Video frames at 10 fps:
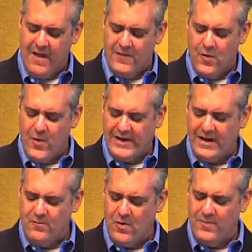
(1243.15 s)
The
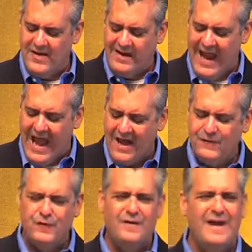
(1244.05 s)
wicked will be
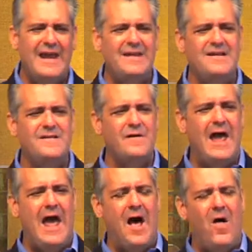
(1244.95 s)
cast into
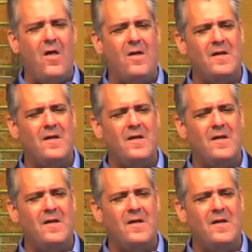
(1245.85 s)
hell.